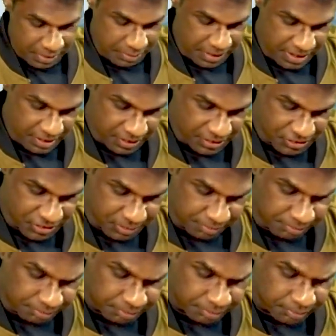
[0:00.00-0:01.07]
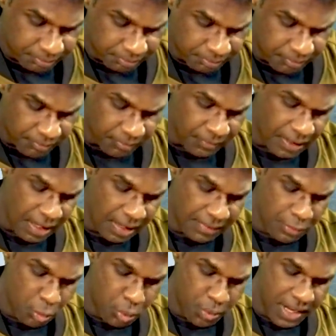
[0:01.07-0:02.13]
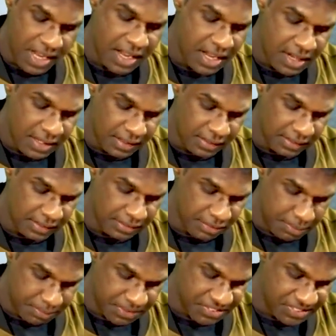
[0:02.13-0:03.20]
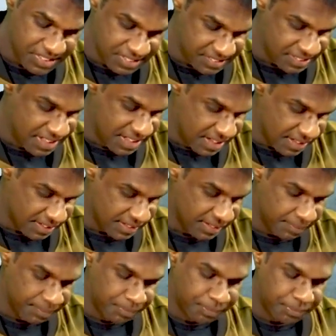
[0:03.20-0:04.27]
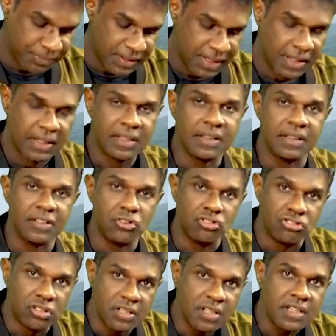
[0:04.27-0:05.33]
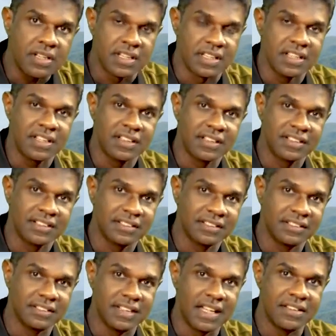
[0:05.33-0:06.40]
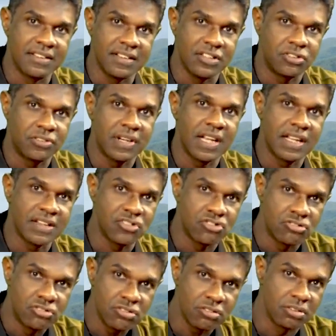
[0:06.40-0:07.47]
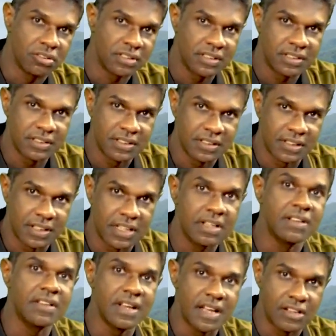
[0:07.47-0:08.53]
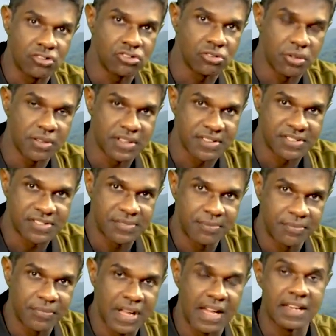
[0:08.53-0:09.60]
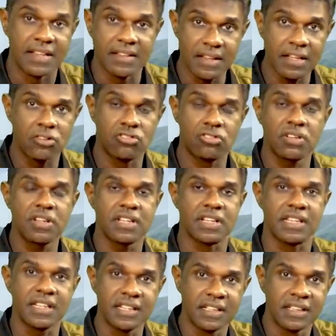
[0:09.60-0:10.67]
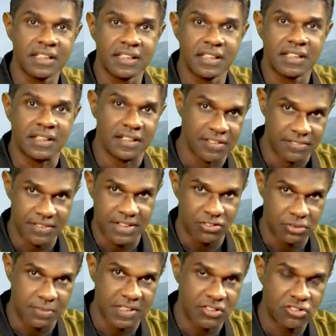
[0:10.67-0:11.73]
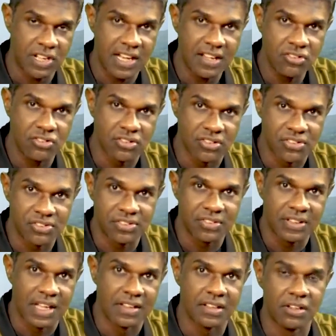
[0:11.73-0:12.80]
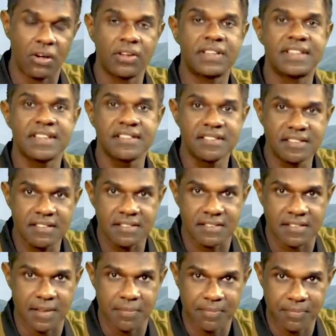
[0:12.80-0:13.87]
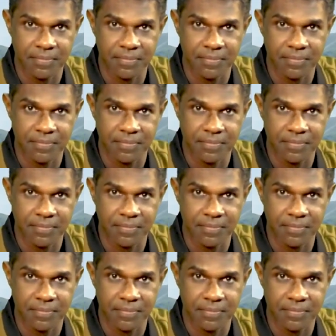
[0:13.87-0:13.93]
Because the way represents here the journey that the Israelites took in their Exodus. And in that journey, they faced many challenges and the Lord tested them.